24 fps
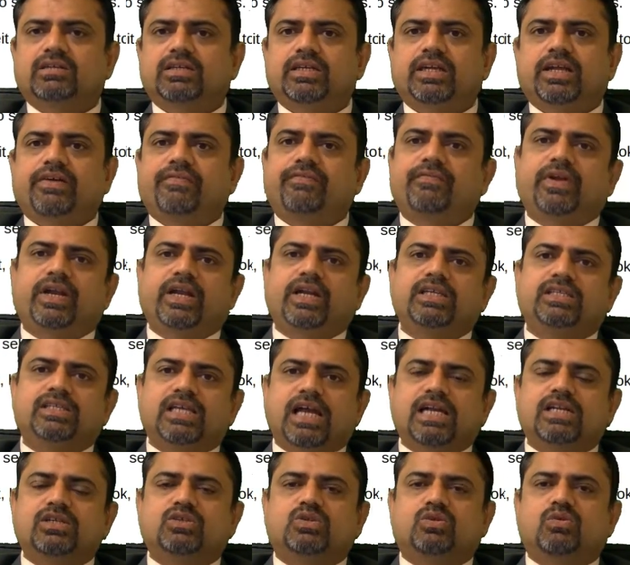If he
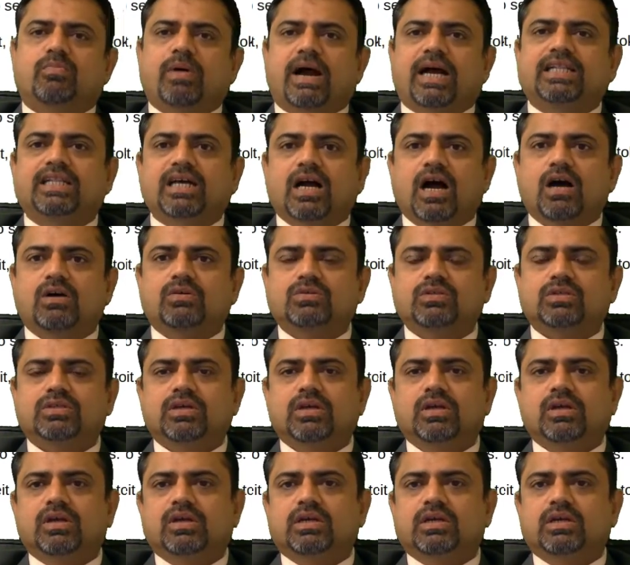decides to buy the house,